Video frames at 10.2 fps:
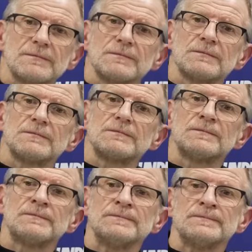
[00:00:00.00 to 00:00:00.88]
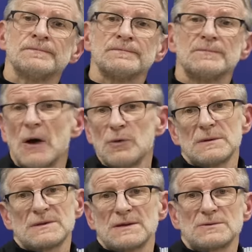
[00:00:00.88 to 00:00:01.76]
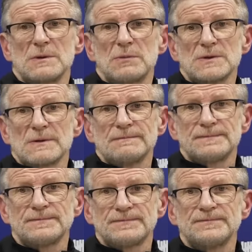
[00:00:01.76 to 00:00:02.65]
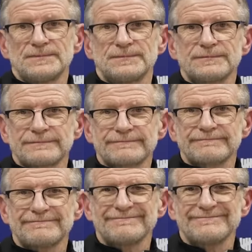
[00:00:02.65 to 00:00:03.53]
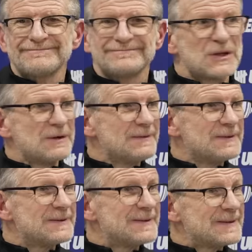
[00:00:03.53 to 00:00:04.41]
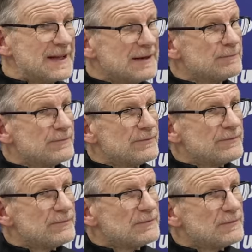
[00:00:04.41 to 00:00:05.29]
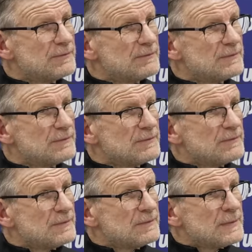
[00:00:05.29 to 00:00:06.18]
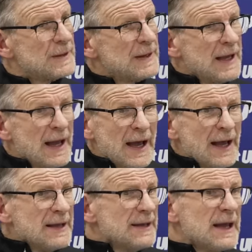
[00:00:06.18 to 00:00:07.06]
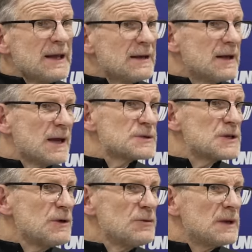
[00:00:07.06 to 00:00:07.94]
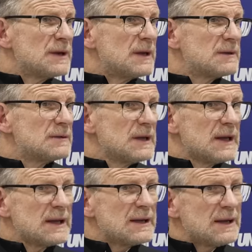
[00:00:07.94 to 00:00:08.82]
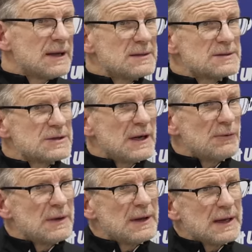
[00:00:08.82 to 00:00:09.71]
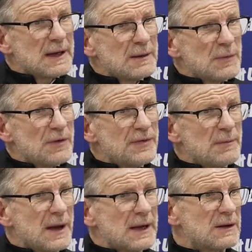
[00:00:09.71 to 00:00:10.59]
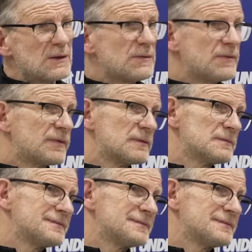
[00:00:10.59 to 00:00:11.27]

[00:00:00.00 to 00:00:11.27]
out injured? No, it says we was. So one last one from me. Yeah. You got a lot of sympathy for Wayne? Yeah, absolutely. Yeah, he's, you know, he come off the back of